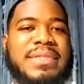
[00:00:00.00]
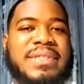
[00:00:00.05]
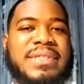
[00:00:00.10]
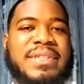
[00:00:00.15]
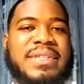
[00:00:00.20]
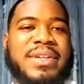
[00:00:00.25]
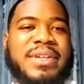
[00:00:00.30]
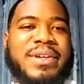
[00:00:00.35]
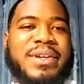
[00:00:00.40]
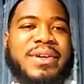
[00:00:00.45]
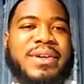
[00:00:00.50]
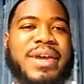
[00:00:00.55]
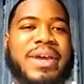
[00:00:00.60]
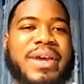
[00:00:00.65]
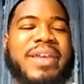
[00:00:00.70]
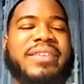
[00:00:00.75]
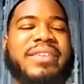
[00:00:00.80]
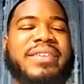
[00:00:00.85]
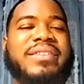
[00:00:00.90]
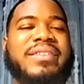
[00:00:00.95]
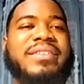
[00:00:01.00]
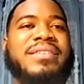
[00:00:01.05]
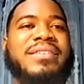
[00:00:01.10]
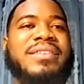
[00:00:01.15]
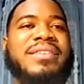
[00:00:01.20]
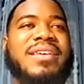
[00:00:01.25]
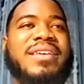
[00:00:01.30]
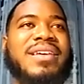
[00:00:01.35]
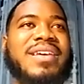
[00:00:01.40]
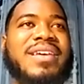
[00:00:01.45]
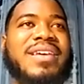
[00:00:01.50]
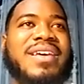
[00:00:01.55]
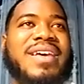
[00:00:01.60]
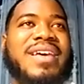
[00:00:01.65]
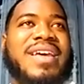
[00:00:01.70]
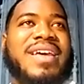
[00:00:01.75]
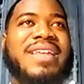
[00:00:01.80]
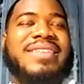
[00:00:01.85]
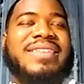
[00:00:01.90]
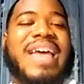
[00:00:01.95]
I guess
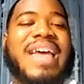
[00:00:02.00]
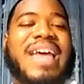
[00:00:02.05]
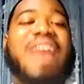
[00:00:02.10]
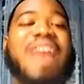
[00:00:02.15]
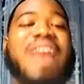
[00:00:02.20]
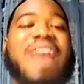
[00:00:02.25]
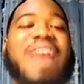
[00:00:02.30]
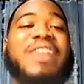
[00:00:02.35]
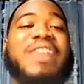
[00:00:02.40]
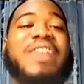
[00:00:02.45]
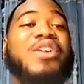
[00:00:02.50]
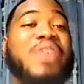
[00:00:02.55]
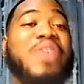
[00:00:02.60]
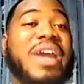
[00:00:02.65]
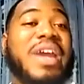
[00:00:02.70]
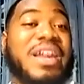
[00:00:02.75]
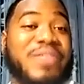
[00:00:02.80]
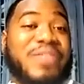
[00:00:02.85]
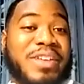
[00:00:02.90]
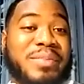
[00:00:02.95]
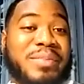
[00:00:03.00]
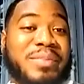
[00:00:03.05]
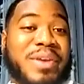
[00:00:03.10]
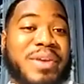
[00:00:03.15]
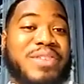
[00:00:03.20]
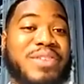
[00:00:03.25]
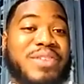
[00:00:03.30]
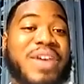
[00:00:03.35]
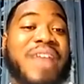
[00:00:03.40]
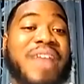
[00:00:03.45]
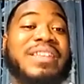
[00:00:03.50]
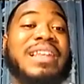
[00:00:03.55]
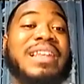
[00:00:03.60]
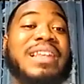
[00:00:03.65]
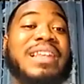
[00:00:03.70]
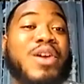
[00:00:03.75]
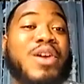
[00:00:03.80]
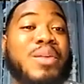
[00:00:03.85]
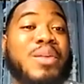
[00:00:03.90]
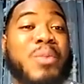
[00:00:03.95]
to have like a great investment, you have to
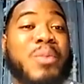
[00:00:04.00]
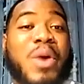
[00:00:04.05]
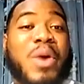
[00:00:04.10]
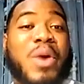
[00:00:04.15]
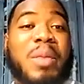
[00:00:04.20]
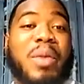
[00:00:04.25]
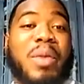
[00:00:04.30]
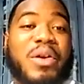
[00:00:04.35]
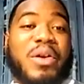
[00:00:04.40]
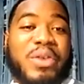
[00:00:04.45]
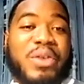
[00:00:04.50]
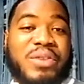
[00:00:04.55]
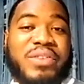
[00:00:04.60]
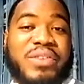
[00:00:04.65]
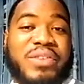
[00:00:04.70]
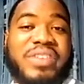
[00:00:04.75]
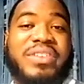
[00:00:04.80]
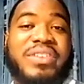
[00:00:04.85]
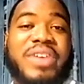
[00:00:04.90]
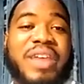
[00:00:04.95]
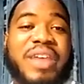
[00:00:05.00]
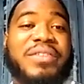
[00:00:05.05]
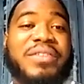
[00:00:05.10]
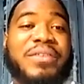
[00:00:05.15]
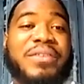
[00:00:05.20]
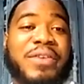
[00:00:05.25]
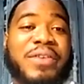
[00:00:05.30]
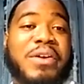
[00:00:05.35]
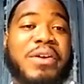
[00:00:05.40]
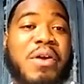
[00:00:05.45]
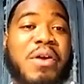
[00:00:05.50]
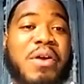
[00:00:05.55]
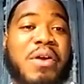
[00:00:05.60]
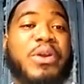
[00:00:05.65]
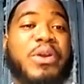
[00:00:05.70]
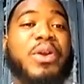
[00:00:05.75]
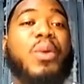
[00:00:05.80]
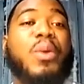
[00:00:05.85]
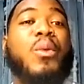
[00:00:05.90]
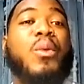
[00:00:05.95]
learn more about your investing. You have to figure out,
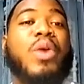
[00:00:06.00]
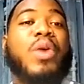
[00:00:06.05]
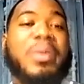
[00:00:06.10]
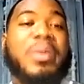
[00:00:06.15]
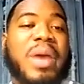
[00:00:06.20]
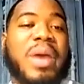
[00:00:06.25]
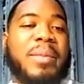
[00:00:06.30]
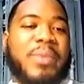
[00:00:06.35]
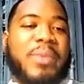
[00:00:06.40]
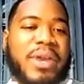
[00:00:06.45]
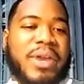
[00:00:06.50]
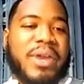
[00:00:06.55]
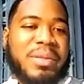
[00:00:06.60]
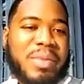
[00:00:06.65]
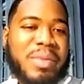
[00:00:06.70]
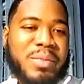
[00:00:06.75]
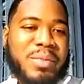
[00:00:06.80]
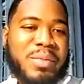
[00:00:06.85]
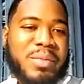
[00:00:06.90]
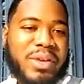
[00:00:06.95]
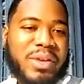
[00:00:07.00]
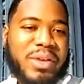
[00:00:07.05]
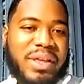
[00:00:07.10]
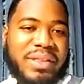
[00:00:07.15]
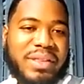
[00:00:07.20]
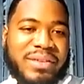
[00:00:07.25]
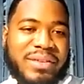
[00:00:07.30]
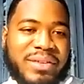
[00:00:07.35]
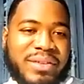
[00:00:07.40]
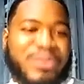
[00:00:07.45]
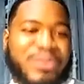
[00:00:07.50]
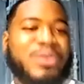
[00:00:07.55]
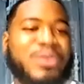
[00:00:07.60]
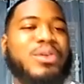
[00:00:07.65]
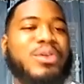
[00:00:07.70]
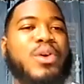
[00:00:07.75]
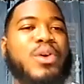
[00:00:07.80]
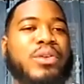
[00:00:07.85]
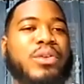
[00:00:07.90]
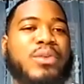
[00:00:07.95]
what am I putting my money into? So you
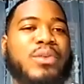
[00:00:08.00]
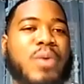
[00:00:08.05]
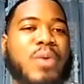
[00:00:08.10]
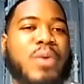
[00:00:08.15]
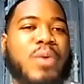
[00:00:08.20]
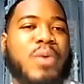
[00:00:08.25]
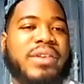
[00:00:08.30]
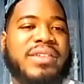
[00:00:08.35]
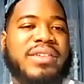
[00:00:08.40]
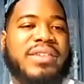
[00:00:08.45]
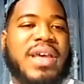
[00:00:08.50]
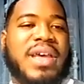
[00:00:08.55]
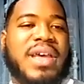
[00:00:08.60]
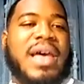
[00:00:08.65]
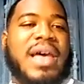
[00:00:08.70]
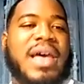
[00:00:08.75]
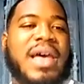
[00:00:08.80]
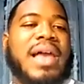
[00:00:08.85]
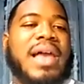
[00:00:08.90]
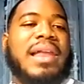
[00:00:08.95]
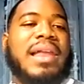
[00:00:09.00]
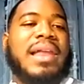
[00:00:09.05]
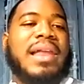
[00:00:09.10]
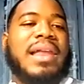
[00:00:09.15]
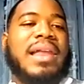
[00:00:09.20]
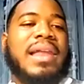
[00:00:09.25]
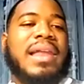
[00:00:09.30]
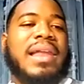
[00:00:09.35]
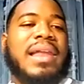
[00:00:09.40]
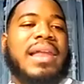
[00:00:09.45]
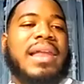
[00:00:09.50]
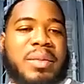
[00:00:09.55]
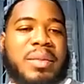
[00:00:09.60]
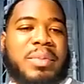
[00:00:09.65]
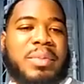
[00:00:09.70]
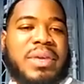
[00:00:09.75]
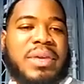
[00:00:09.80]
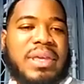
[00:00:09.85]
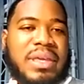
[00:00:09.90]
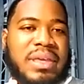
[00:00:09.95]
go towards looking at the PE.
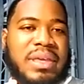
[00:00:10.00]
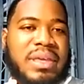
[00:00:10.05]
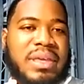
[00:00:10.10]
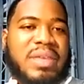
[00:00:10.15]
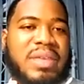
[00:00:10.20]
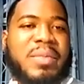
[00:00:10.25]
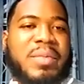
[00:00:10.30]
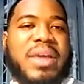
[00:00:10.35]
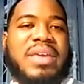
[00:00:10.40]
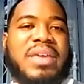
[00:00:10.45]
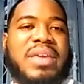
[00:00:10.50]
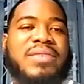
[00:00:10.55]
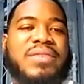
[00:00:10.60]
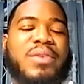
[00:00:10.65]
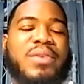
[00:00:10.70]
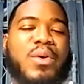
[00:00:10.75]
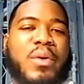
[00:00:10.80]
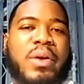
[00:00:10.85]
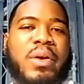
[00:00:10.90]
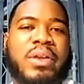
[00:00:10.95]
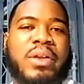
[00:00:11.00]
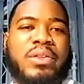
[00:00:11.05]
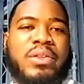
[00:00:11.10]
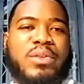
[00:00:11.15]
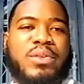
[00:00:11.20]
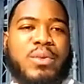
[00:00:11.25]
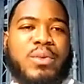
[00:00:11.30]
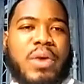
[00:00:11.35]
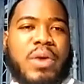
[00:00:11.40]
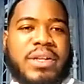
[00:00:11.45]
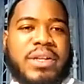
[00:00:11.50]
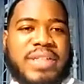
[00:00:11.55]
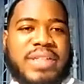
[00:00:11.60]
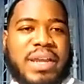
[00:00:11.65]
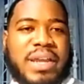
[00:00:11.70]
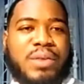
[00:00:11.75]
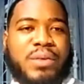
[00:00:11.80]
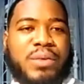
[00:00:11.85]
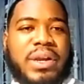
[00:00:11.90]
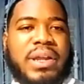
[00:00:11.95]
You might even go towards like
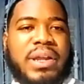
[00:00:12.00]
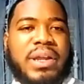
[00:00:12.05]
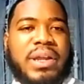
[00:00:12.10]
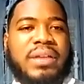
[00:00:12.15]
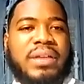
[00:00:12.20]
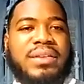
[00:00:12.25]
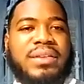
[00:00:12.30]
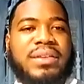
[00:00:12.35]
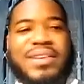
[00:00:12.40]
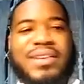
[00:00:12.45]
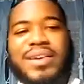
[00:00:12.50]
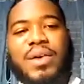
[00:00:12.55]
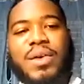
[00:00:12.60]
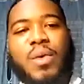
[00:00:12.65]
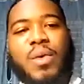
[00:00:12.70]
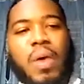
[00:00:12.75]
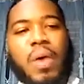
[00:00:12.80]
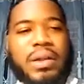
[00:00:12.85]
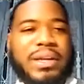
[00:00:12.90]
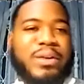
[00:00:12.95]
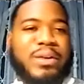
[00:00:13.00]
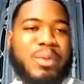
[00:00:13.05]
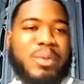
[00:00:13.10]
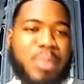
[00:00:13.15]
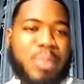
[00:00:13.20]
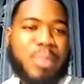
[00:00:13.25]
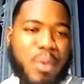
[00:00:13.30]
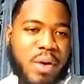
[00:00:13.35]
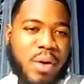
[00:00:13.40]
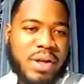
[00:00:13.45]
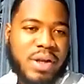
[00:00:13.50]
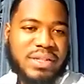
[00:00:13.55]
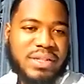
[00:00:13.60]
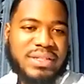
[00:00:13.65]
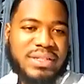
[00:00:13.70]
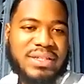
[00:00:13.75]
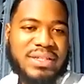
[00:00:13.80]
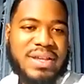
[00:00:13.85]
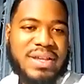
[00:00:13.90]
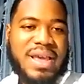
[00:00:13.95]
reading the quarterly
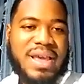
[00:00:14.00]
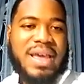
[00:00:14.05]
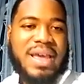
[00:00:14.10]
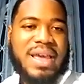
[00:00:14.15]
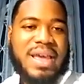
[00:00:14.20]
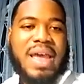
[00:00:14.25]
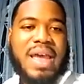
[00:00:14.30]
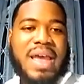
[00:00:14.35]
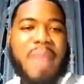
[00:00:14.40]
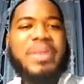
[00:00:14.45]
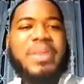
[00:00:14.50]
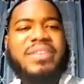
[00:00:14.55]
reports. I mean, some of